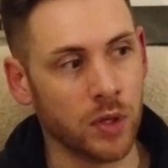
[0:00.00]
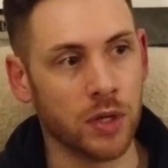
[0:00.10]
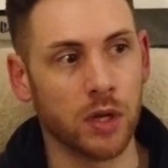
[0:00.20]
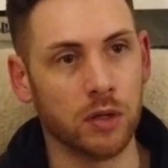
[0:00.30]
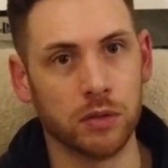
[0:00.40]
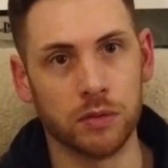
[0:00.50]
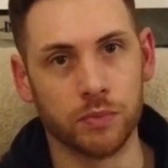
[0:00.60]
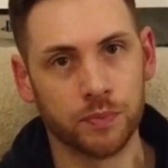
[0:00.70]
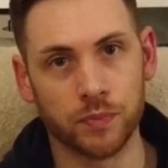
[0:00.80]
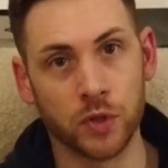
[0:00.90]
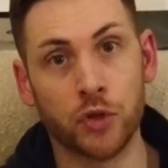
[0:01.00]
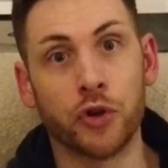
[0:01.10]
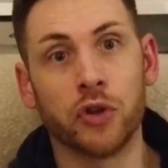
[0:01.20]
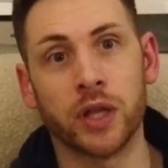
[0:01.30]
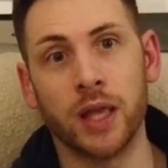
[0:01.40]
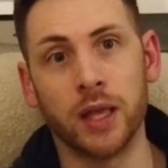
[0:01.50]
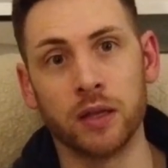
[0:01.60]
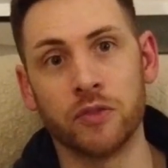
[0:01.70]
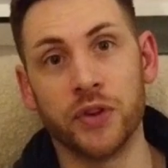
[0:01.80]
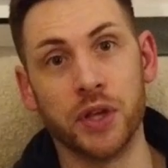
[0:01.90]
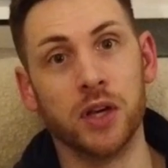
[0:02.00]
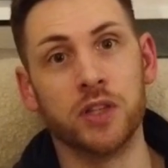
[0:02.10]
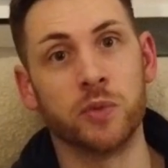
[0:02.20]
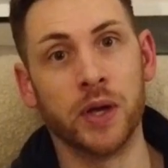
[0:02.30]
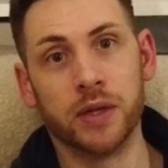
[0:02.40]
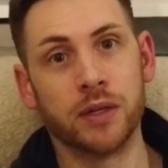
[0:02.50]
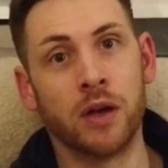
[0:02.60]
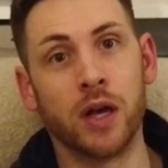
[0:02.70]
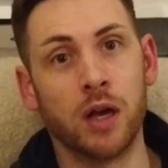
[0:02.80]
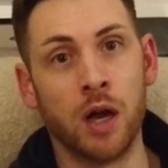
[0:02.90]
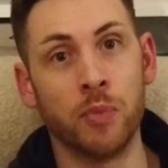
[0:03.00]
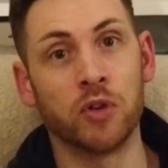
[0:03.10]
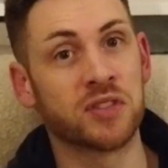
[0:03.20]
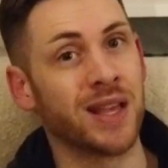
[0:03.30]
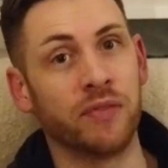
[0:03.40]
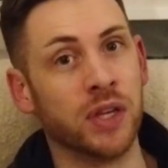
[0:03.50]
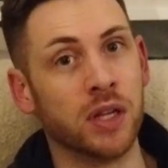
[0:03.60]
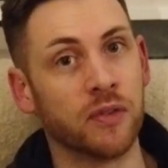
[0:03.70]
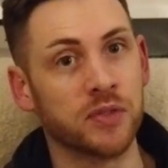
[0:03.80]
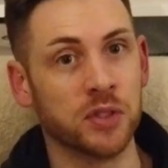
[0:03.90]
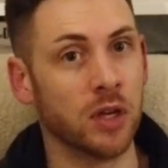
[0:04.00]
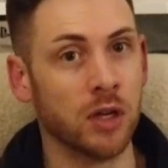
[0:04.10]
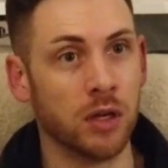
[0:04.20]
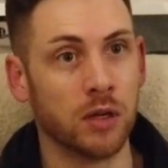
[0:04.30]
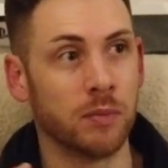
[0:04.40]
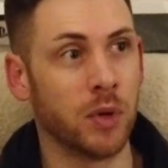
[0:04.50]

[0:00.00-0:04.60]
you know, good looking videos when I'm not savvy enough to